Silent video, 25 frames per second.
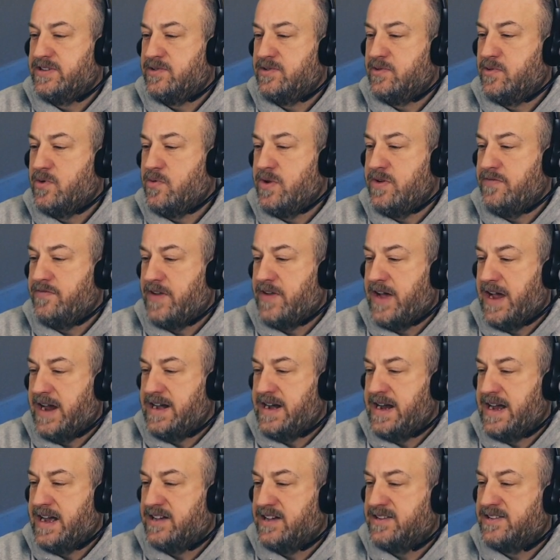when we find a
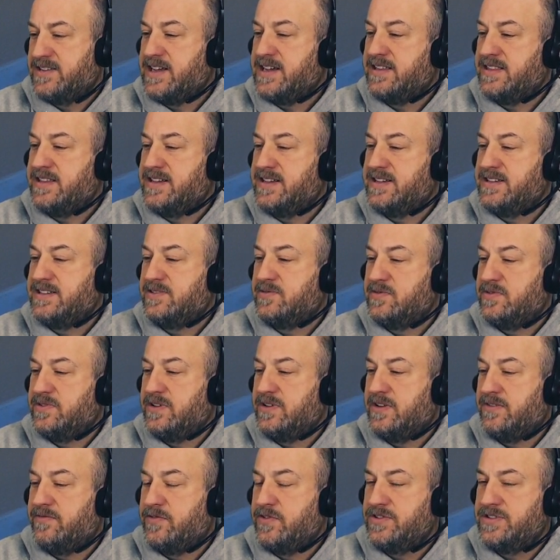house like this, the
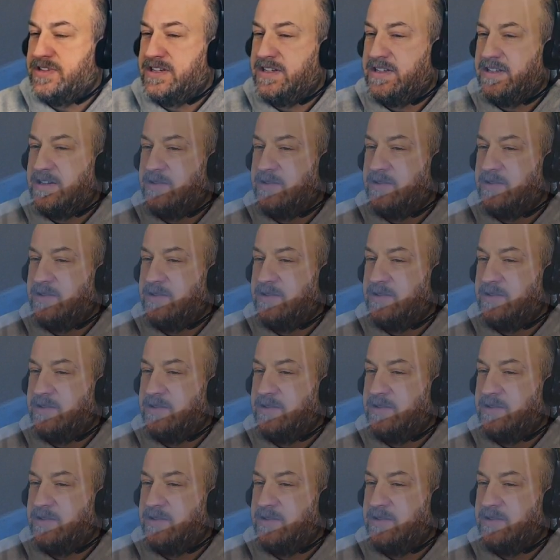first thing that